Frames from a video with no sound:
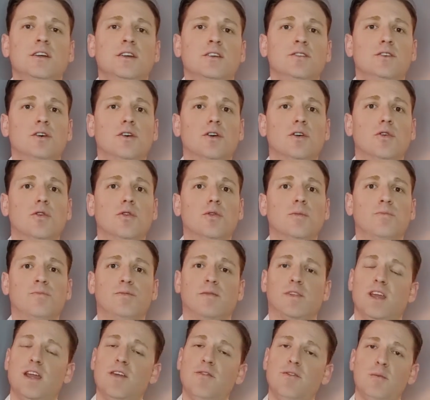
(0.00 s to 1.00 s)
So
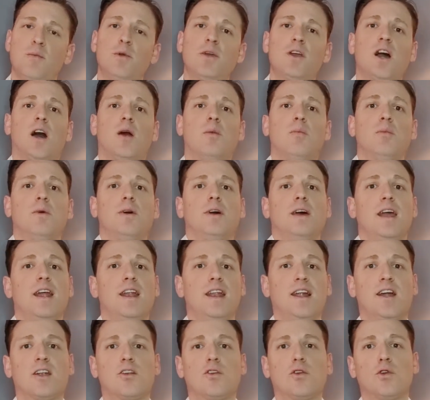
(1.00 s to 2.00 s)
if you become a
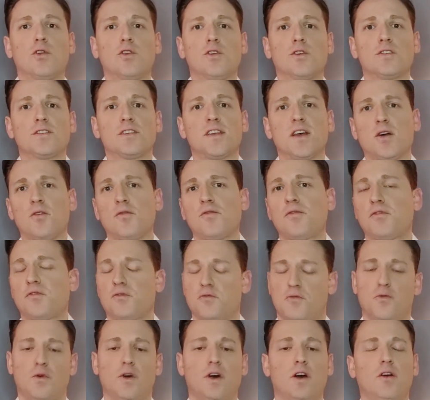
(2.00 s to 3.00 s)
landlord yourself,
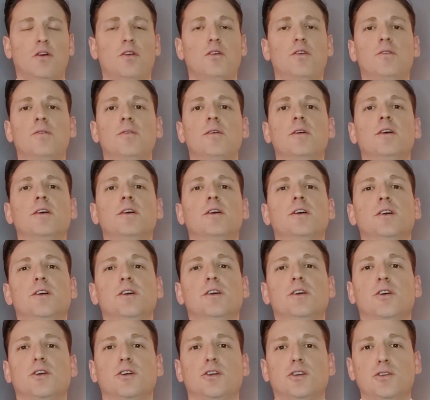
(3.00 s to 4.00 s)
well,
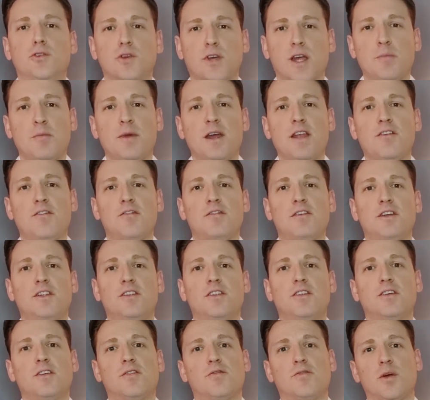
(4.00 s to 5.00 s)
you can benefit
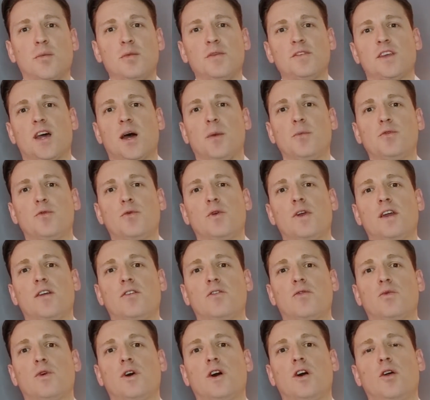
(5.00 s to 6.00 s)
from this upswing
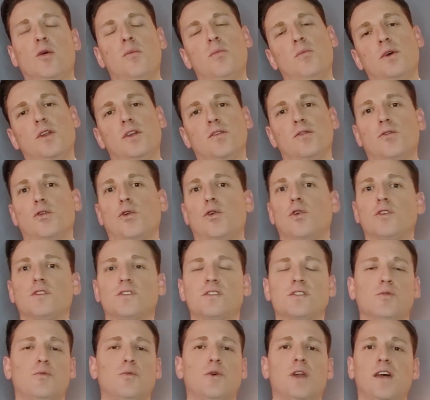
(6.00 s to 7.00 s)
as well. But of
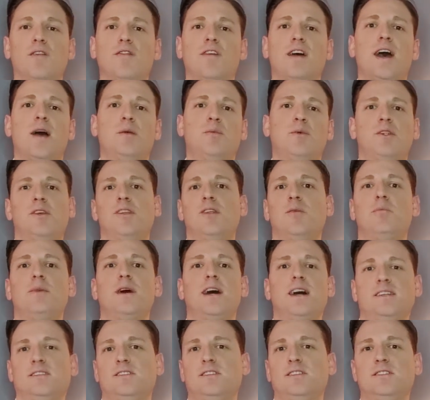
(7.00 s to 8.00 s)
course, whatever happened in the
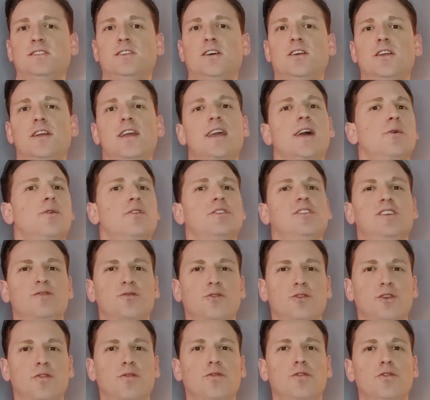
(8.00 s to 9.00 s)
past is not a guarantee
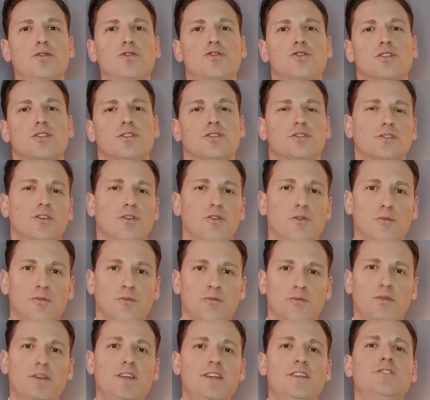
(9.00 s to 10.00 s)
for the future. So
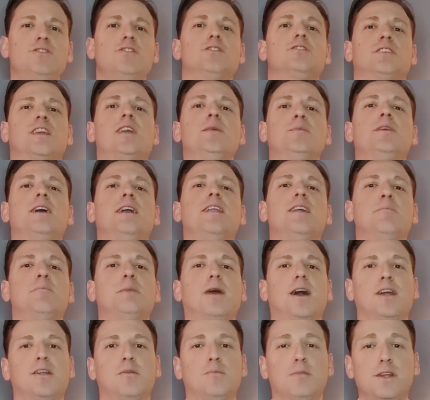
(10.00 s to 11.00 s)
please just keep that in
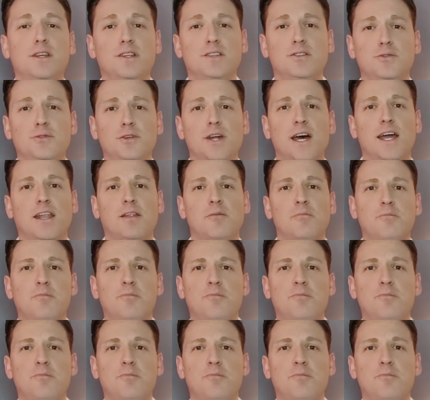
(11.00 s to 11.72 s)
mind. Please do that.